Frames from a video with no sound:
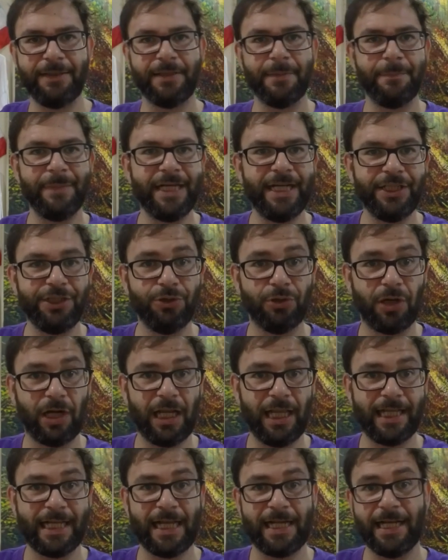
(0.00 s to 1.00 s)
The minute you
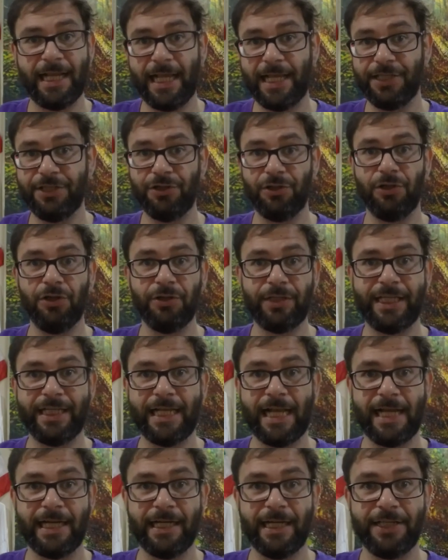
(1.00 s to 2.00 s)
click on it and you're
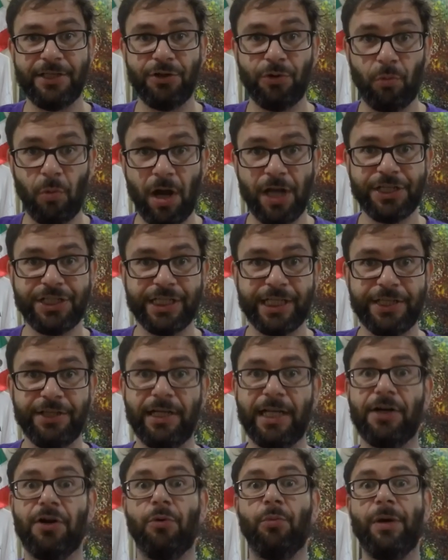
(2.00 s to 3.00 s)
looking at it and you're watching it,
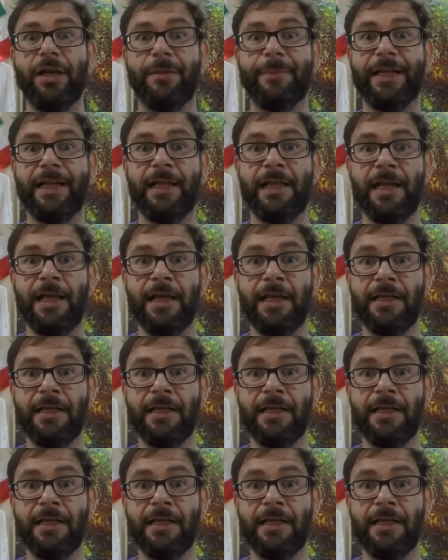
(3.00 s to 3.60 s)
you're like, oh, wait a minute,